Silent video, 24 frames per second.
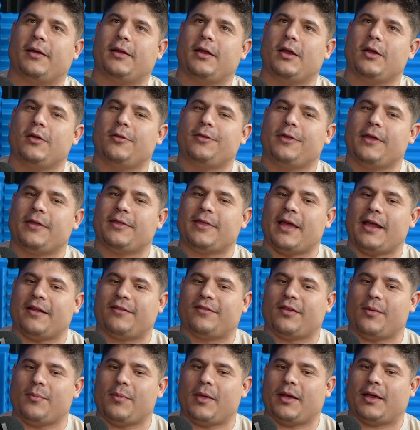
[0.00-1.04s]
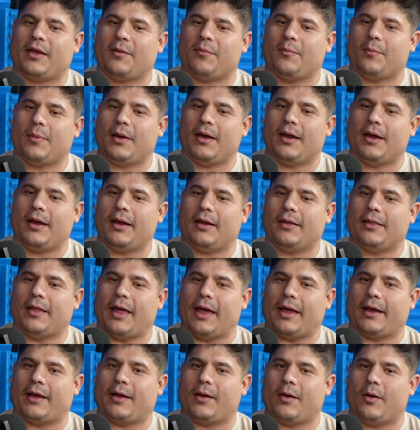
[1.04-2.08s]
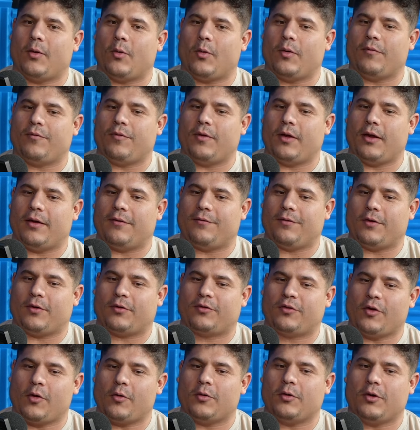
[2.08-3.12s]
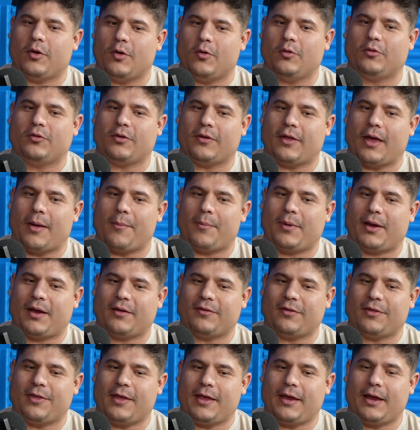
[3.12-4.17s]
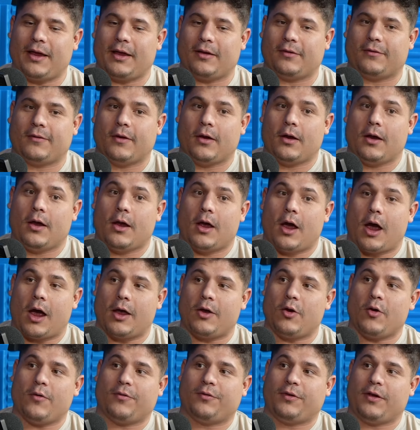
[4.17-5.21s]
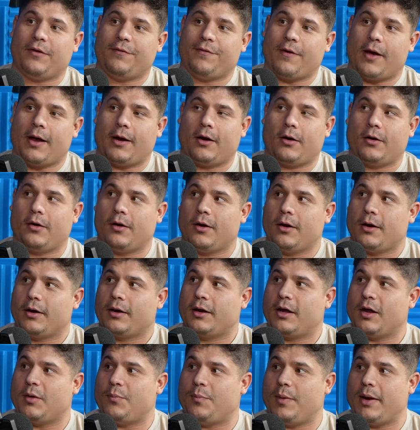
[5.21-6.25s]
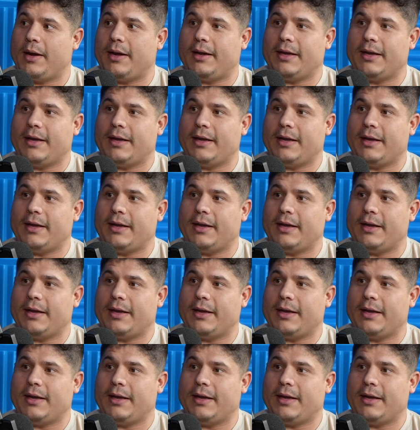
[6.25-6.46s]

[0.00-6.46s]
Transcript: you think that's something that can be like if if you're so used to that? Because the thing is, a UFC fighter could beat